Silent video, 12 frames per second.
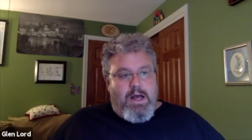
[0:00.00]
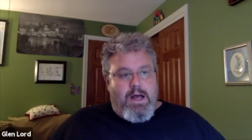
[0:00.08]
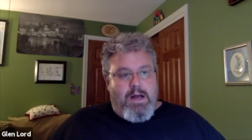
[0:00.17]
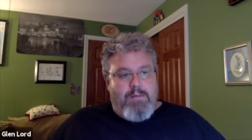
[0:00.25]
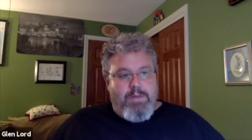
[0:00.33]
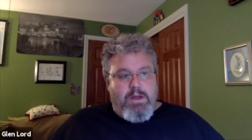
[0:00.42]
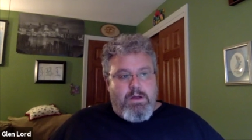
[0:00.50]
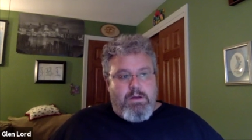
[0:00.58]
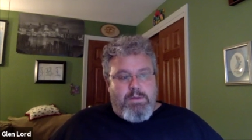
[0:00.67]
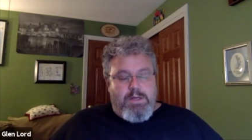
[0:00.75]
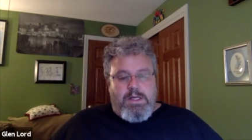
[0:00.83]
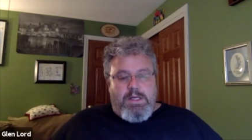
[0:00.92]
Then you're going to
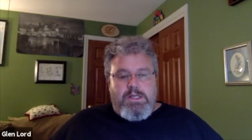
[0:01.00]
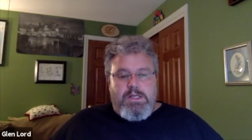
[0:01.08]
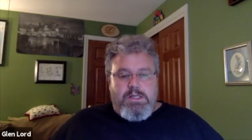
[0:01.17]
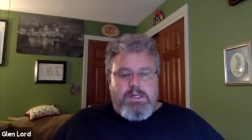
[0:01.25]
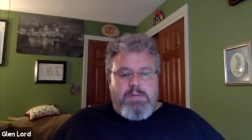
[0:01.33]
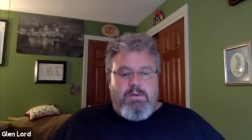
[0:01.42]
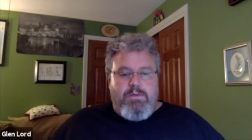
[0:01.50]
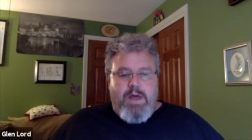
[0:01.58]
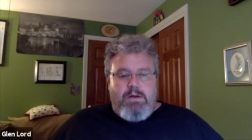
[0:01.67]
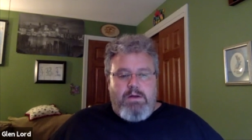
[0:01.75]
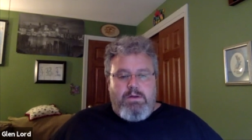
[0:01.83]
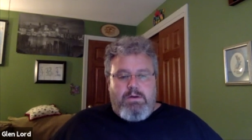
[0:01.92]
be teaching some of
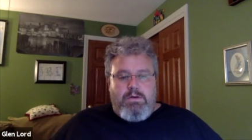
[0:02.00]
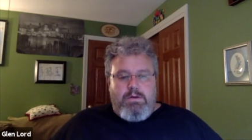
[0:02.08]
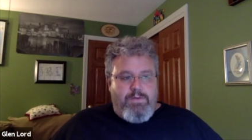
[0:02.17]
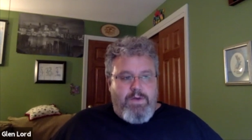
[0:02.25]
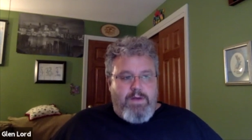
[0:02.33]
that on the cruise.